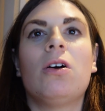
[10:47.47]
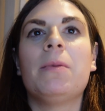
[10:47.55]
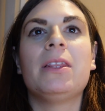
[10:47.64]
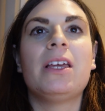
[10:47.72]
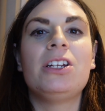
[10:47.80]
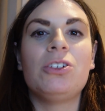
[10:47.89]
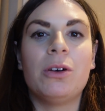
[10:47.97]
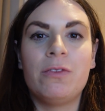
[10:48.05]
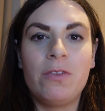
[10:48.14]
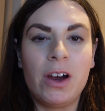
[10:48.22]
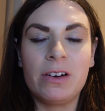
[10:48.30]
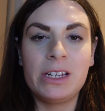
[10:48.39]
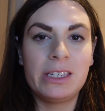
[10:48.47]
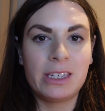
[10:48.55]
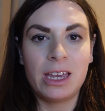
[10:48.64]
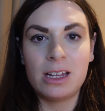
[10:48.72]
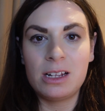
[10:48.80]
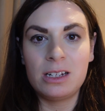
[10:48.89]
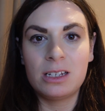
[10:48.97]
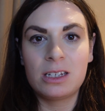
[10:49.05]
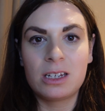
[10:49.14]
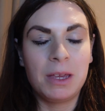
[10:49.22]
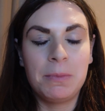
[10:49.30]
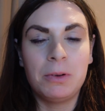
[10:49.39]
I mean, they do have very skilled
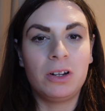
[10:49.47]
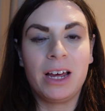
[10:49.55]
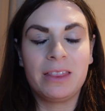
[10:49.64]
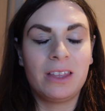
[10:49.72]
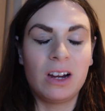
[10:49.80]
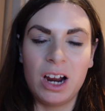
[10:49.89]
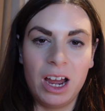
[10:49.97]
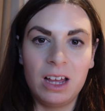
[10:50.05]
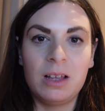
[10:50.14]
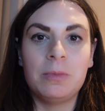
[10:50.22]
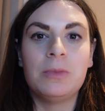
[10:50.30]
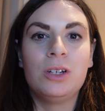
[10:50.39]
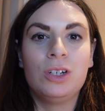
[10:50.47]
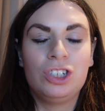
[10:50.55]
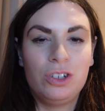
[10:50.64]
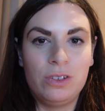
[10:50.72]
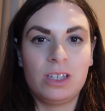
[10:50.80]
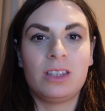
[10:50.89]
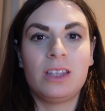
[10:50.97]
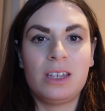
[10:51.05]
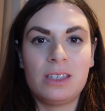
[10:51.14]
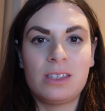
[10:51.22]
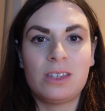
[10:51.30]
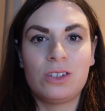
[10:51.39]
people at their helm choosing these.